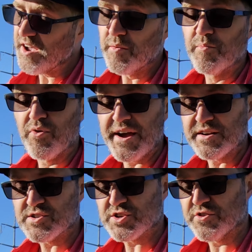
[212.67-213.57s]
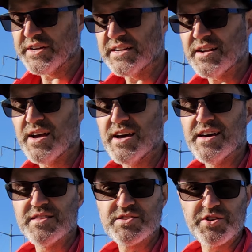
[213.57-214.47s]
Brighter screen.
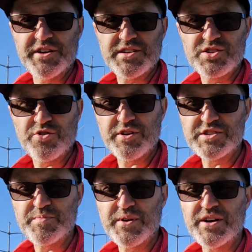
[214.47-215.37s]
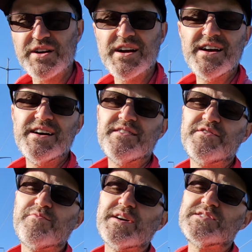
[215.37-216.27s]
The screen is crisper.
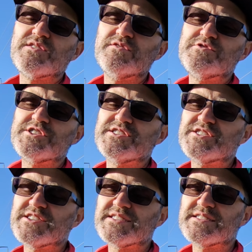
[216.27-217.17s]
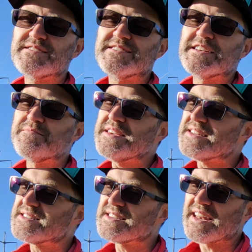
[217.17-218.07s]
The resolution's to me,
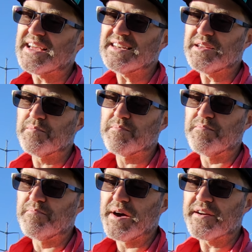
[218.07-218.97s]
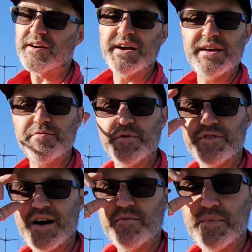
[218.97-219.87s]
it's slightly better, and even
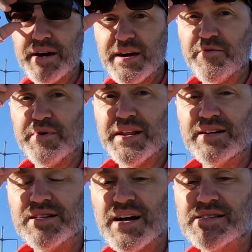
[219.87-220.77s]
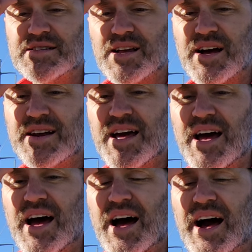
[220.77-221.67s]
without my reading glasses on,
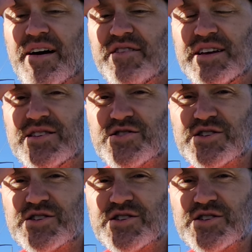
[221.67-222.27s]
I have an easier